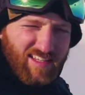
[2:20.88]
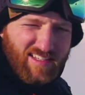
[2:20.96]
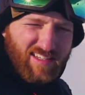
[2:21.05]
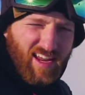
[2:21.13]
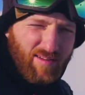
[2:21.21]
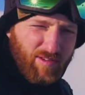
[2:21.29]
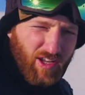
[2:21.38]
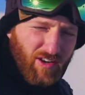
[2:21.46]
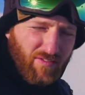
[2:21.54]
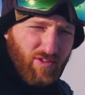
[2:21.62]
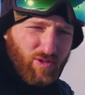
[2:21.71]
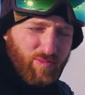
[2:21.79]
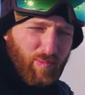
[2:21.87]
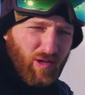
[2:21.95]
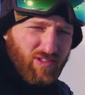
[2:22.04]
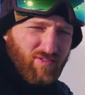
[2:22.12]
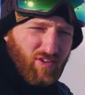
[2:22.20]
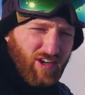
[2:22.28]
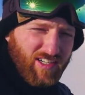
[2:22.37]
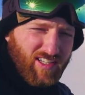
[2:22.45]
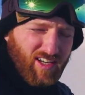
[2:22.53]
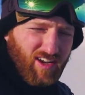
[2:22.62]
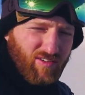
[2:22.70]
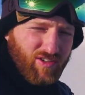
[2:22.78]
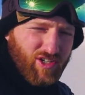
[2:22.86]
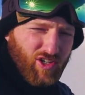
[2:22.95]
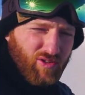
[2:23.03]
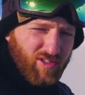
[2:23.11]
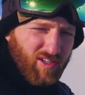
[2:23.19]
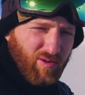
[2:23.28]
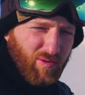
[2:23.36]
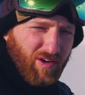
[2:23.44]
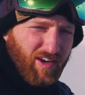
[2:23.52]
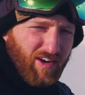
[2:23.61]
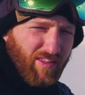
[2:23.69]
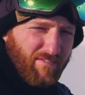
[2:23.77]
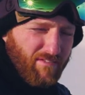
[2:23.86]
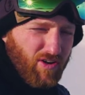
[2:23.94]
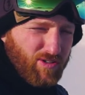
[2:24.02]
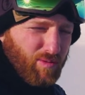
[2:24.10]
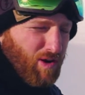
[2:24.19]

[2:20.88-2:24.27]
Sam's got a few spots for us to go and shoot, so we're here at the first